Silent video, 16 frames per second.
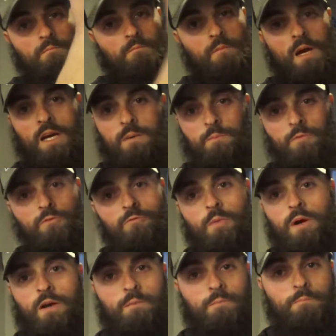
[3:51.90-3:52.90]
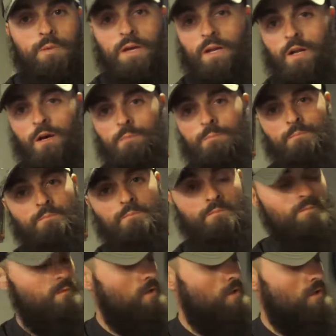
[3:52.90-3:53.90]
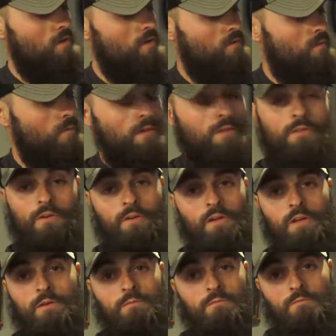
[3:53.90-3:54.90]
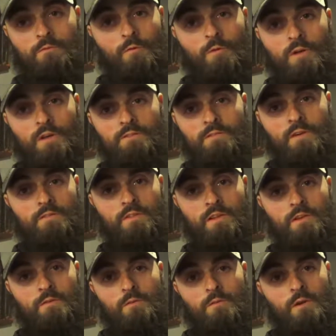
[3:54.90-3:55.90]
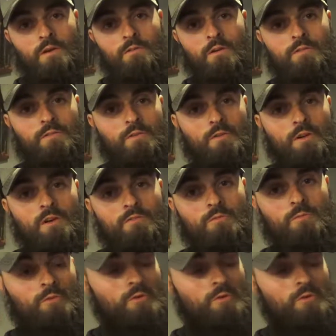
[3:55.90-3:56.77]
I can move my pin up to 20, 30, 40, 50, wherever I feel comfortable